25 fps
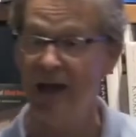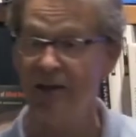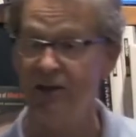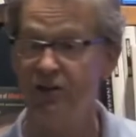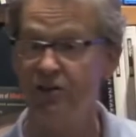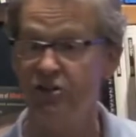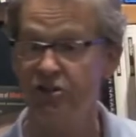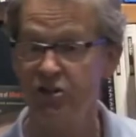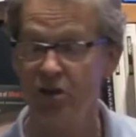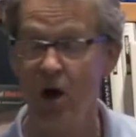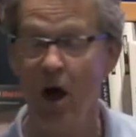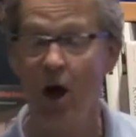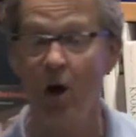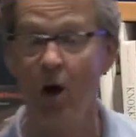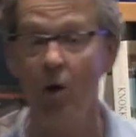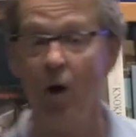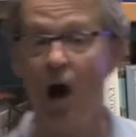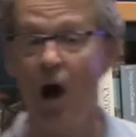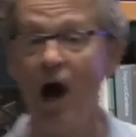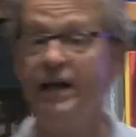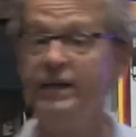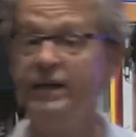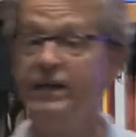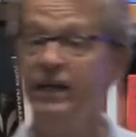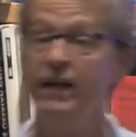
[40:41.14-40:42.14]
so
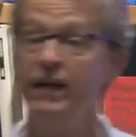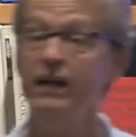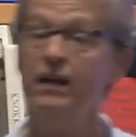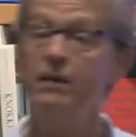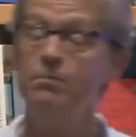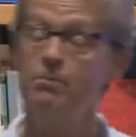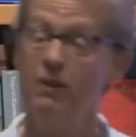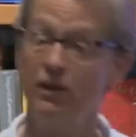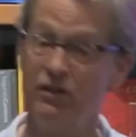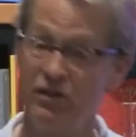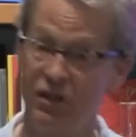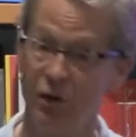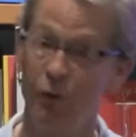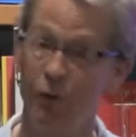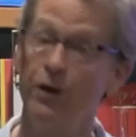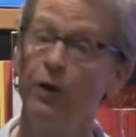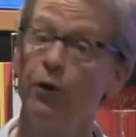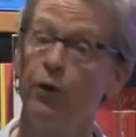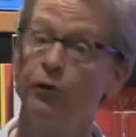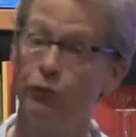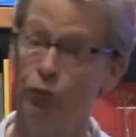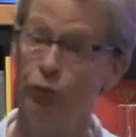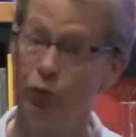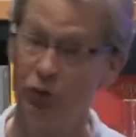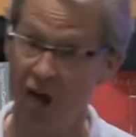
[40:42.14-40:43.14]
I needed material
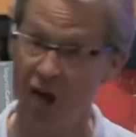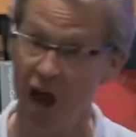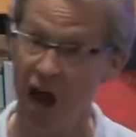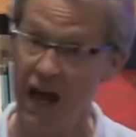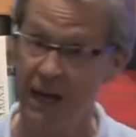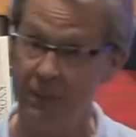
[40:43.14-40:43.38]
to type.